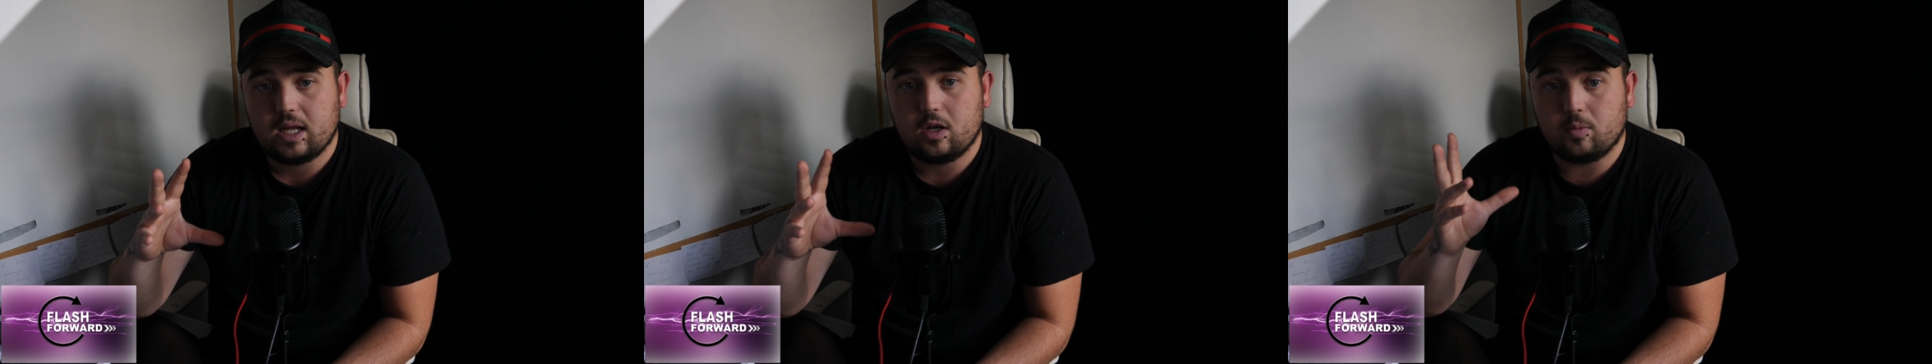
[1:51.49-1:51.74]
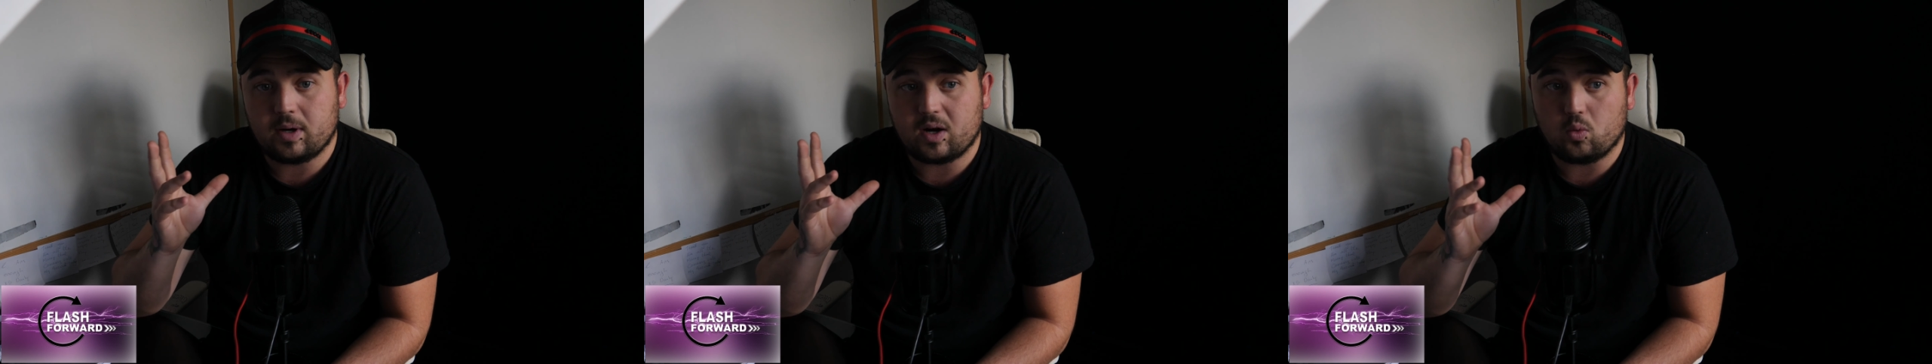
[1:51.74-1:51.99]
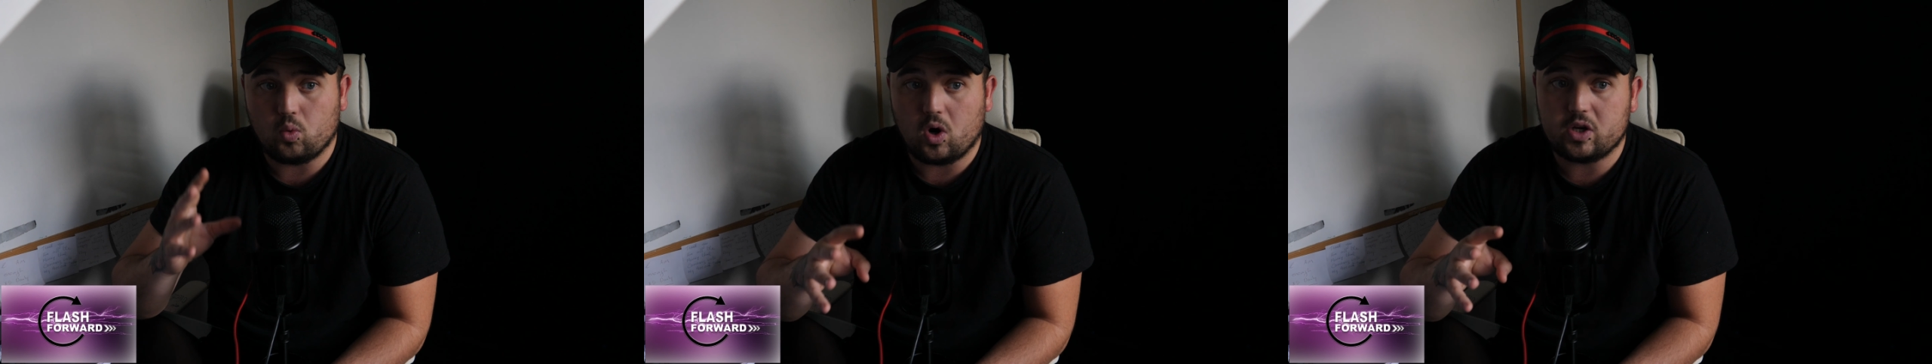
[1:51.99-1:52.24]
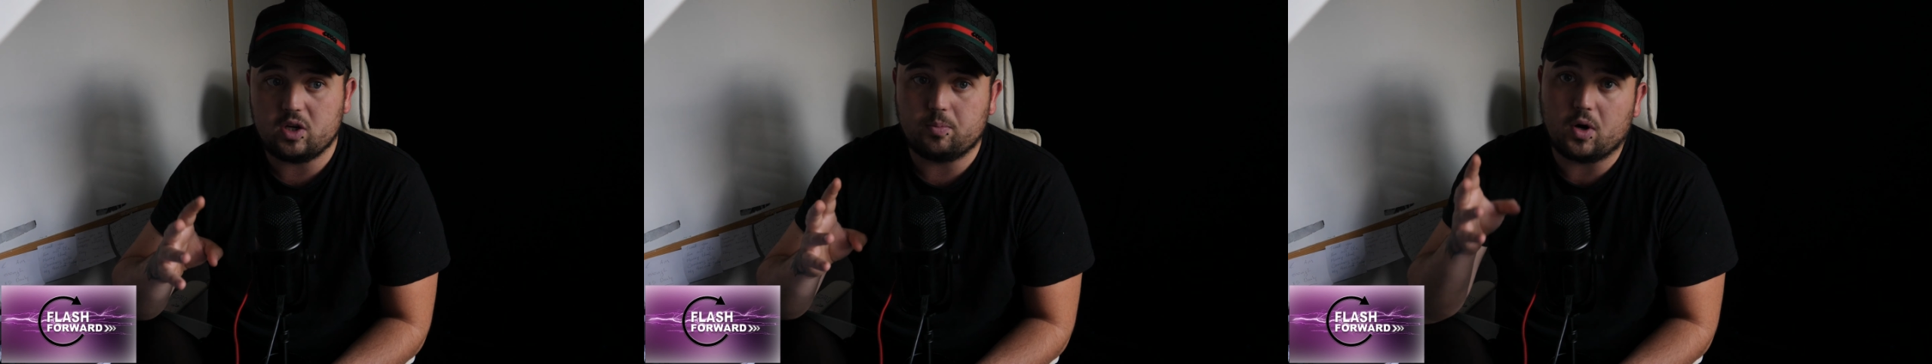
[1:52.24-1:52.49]
no matter
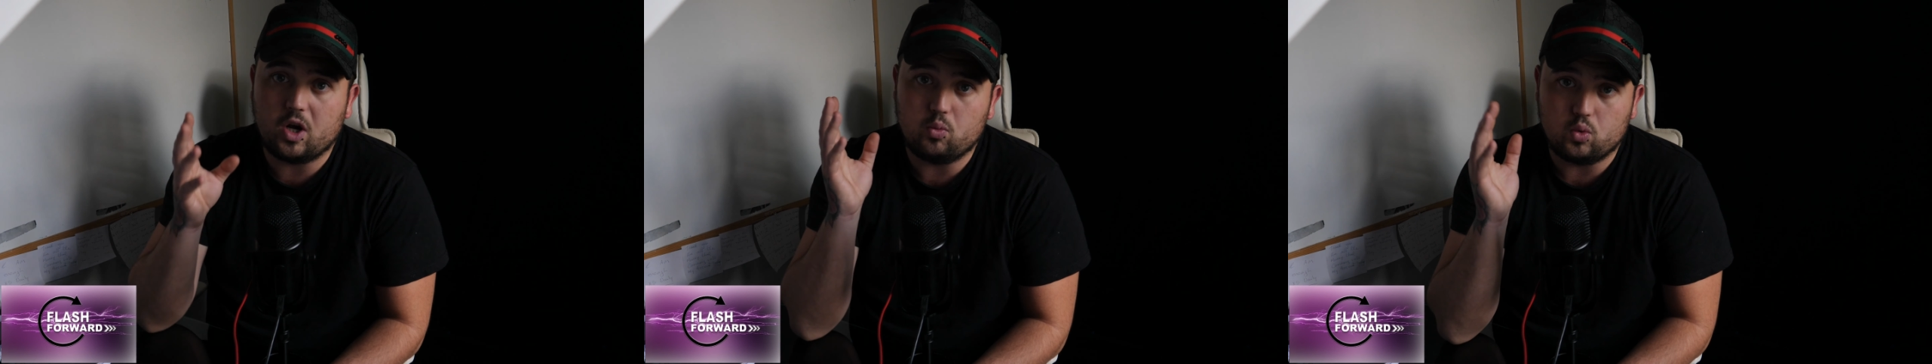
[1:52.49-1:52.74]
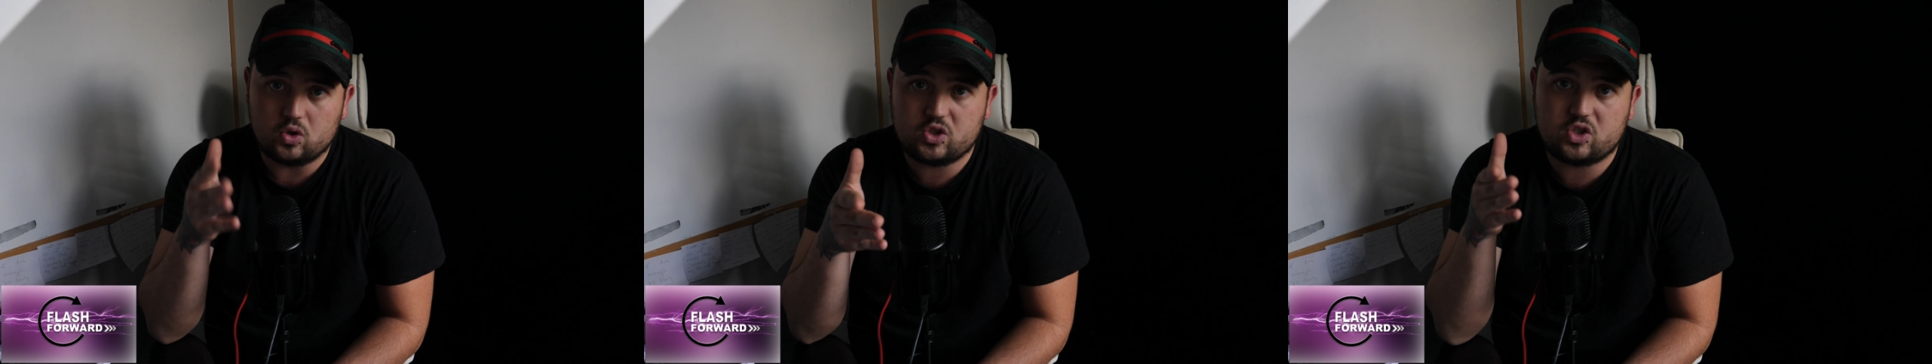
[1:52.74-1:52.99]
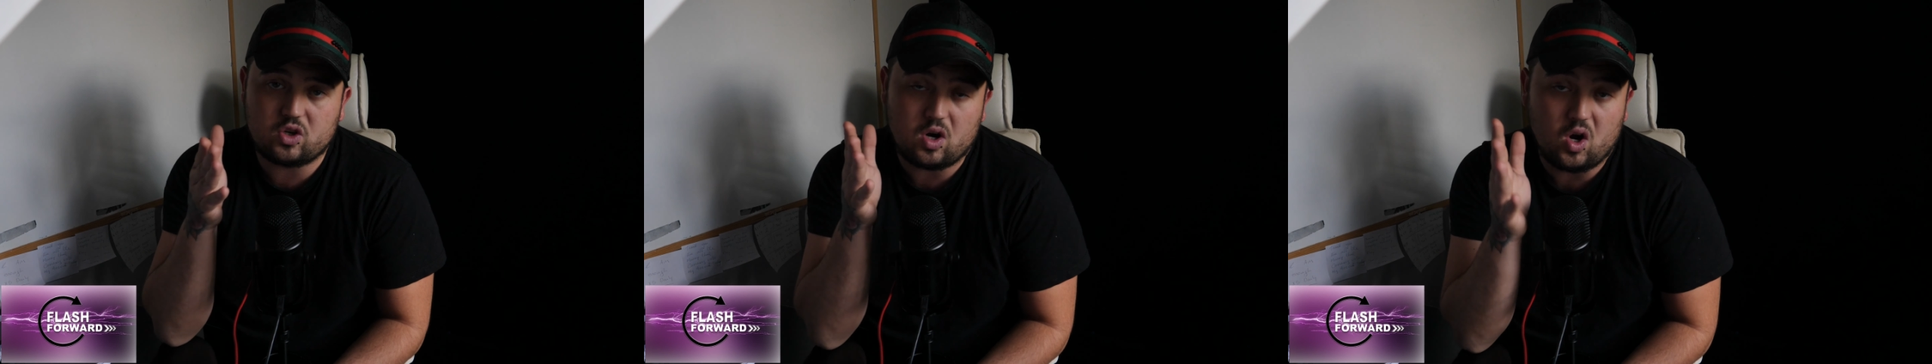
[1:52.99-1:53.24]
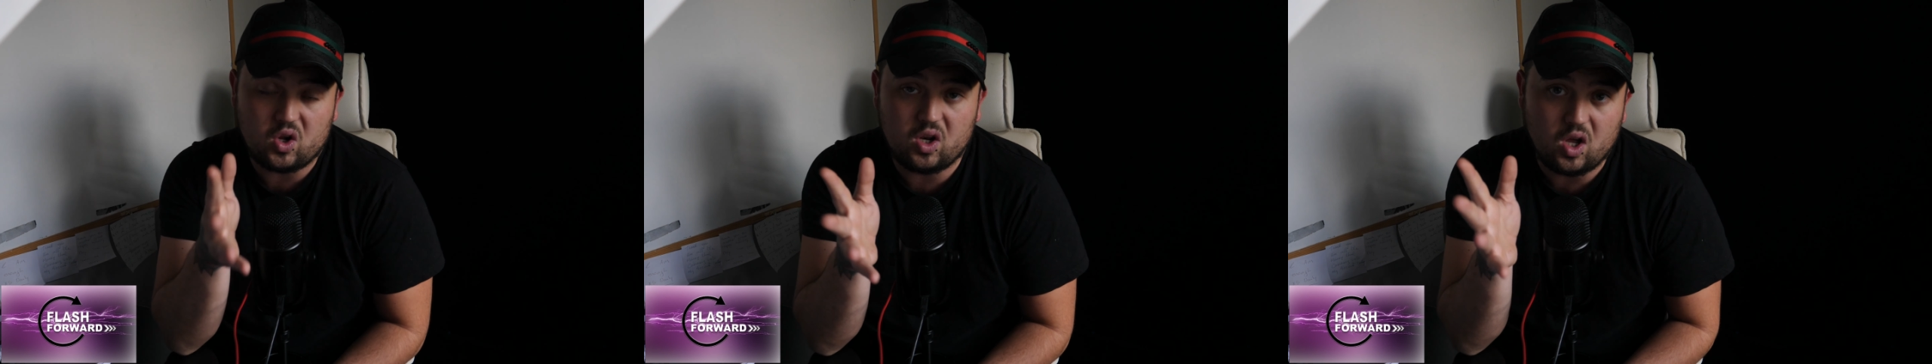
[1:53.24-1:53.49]
what you buy, once they're
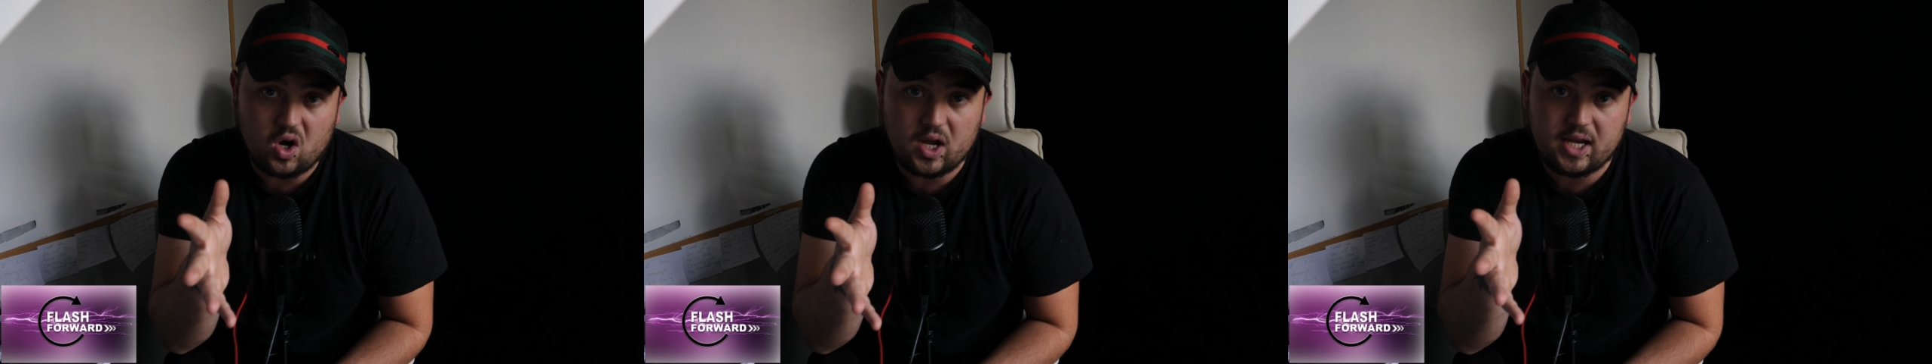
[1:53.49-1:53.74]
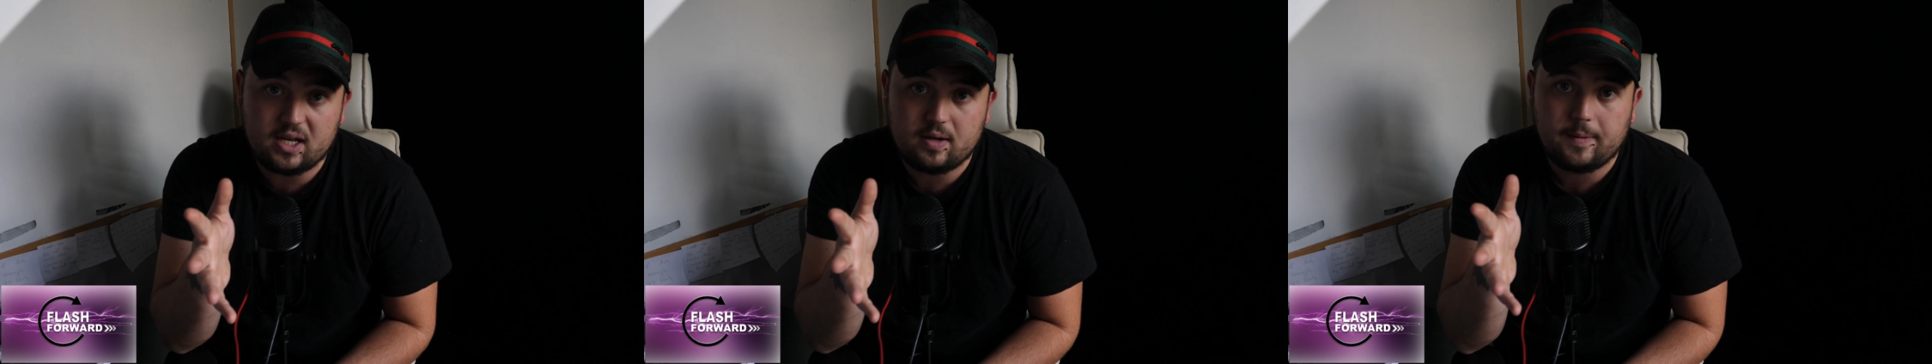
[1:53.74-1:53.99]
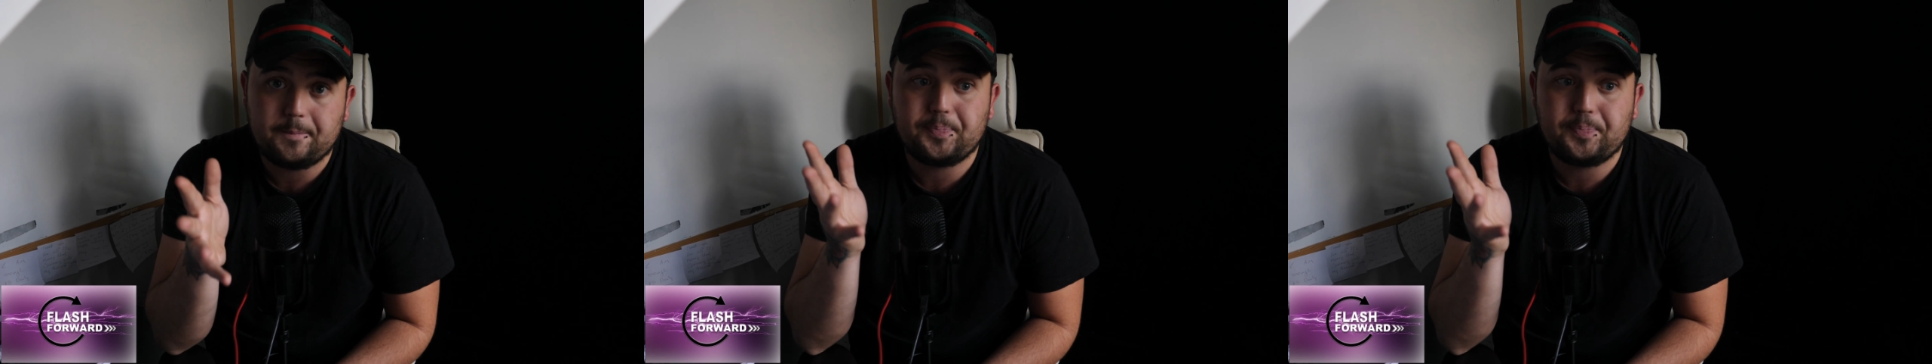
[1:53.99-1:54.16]
online,